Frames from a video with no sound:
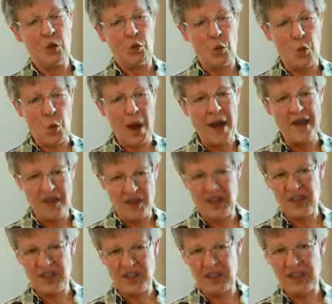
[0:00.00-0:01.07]
When
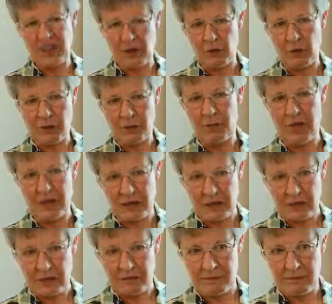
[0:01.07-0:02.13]
this signal was
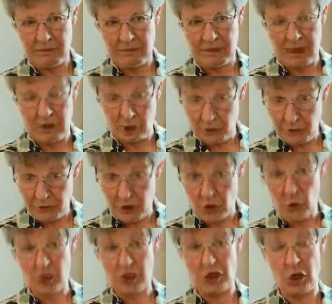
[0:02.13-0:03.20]
present, it
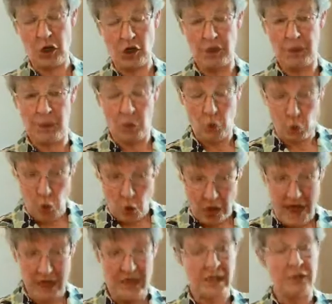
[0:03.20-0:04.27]
often was not, but
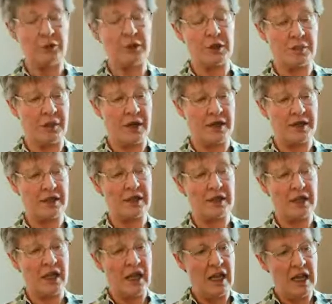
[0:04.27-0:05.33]
when it was
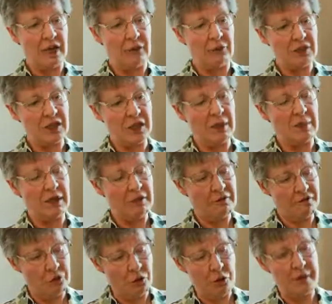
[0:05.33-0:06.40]
present, it was coming
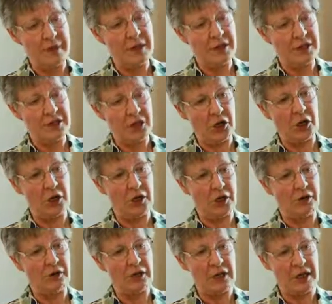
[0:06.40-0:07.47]
4 minutes
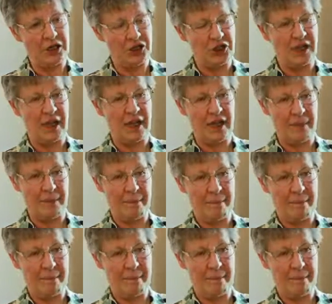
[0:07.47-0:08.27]
earlier each day.